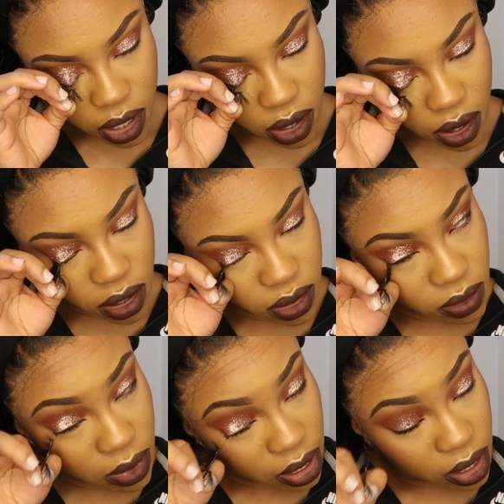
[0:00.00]
Oh
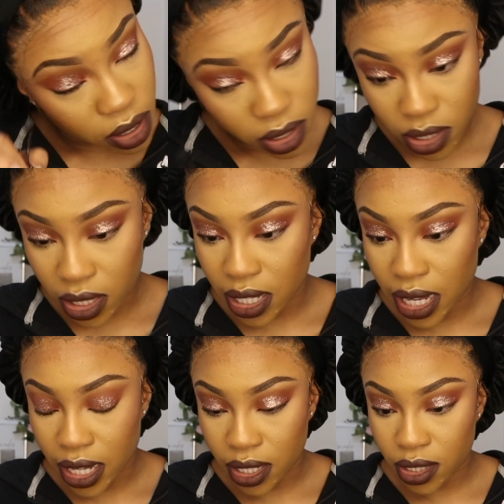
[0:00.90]
my god,
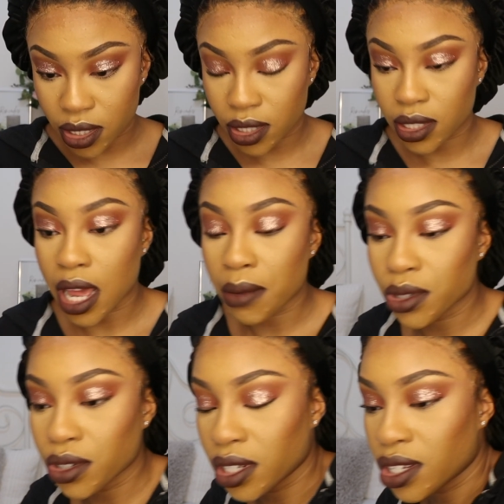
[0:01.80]
yes.
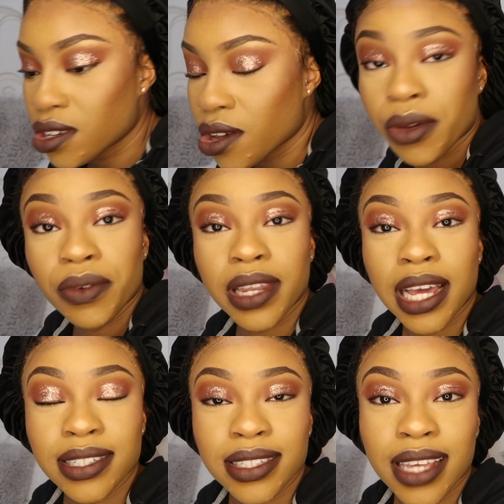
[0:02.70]
Absolutely no
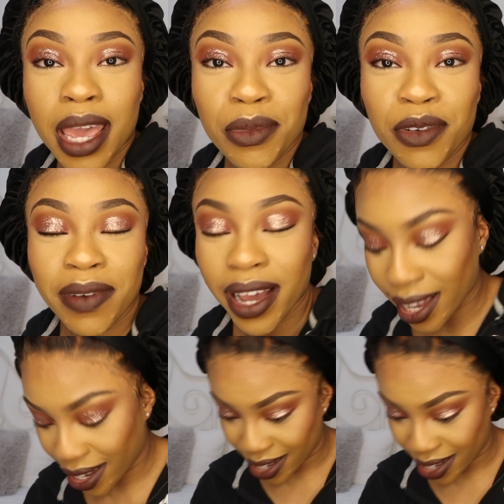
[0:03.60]
lashes came off my eye.